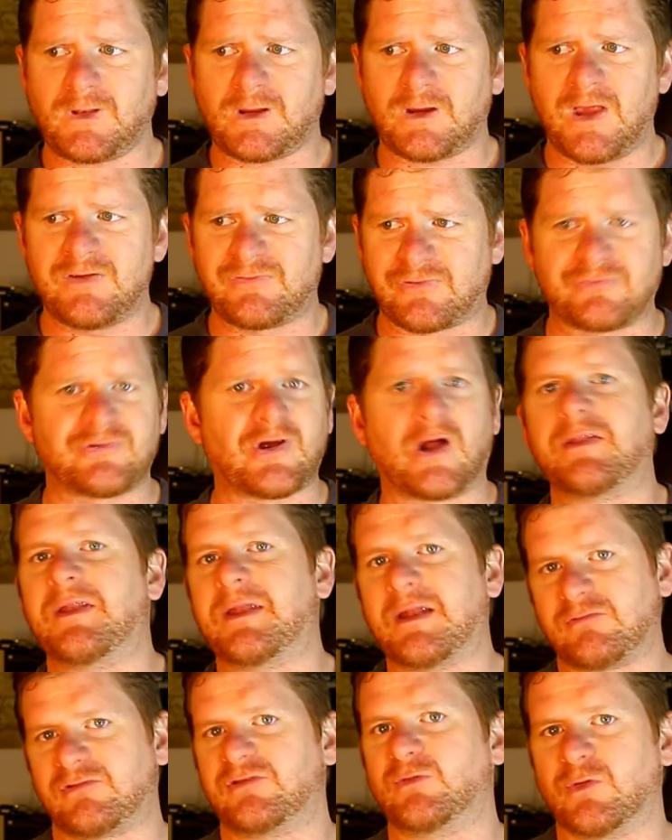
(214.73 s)
has decided
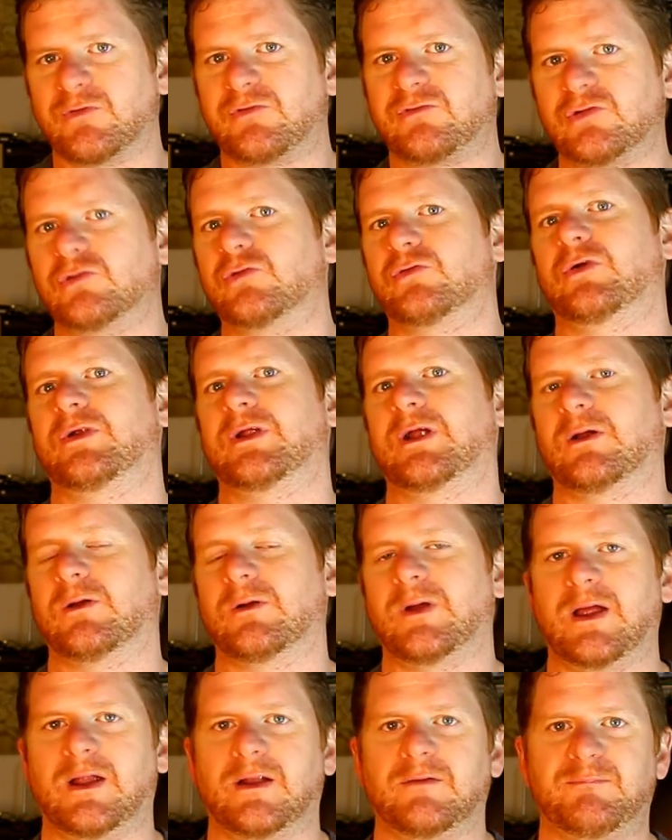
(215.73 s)
that she wants children now,
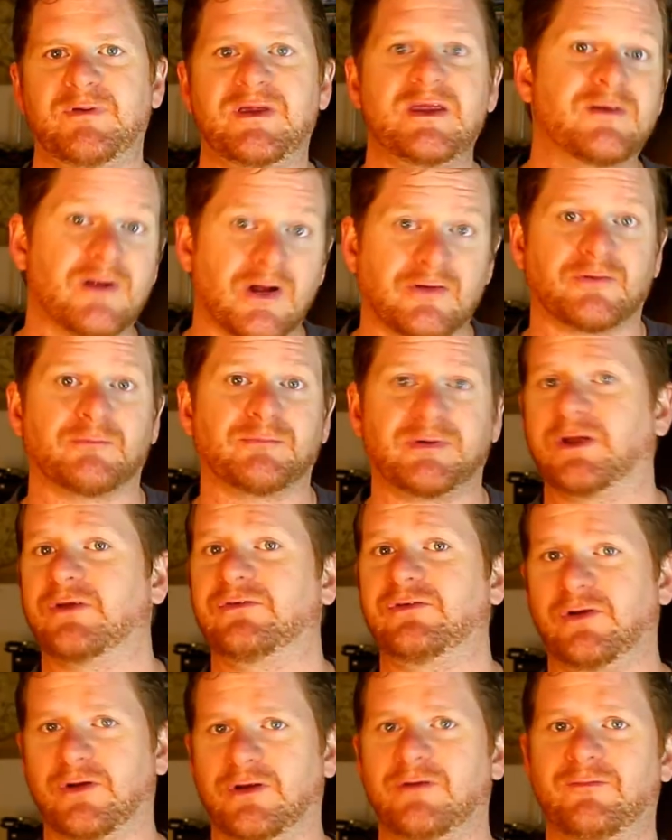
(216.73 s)
and he doesn't because,
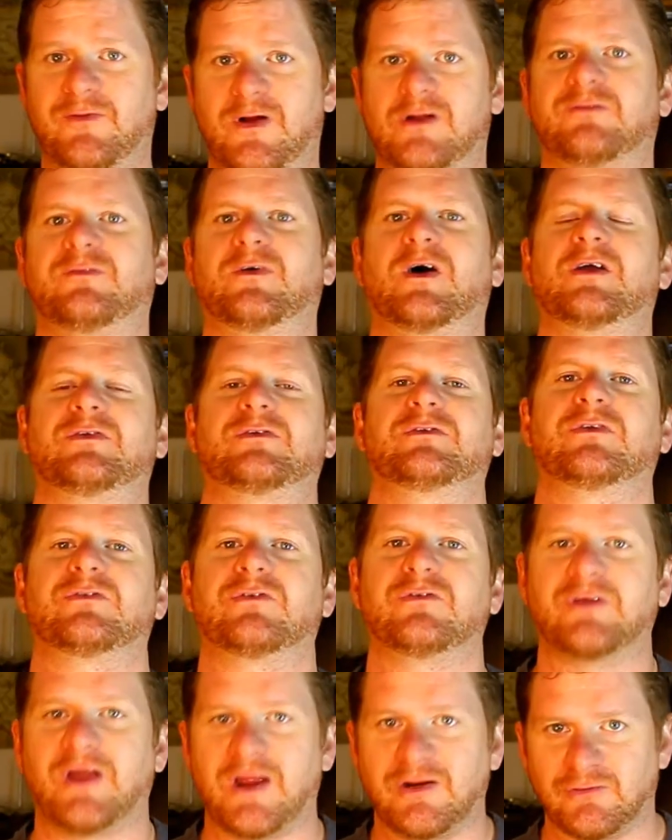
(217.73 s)
he fights fires and it's
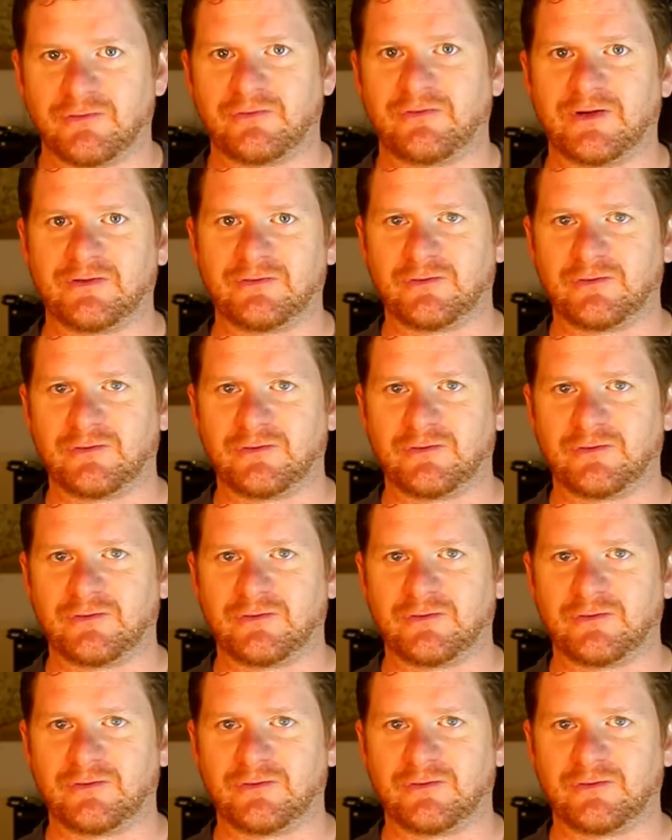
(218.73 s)
a dangerous thing.